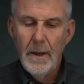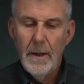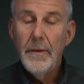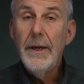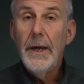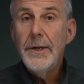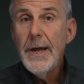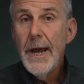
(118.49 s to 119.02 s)

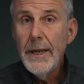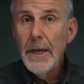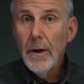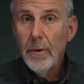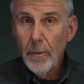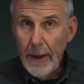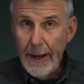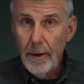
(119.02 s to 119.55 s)
The
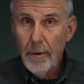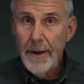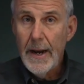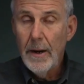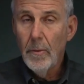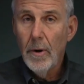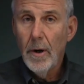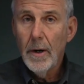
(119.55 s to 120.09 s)
attenuator
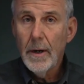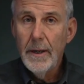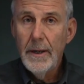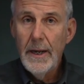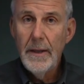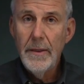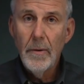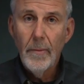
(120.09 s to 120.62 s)
network
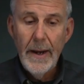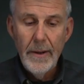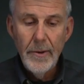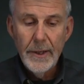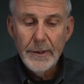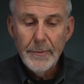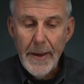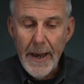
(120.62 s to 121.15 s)
in the range
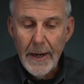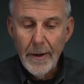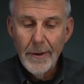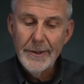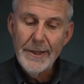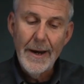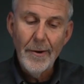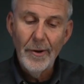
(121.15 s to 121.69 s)
expander
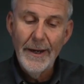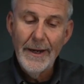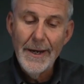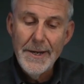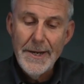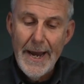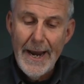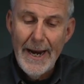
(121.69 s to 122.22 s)
is actually
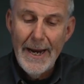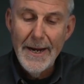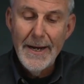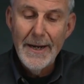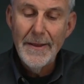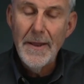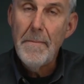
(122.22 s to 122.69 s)
contained in the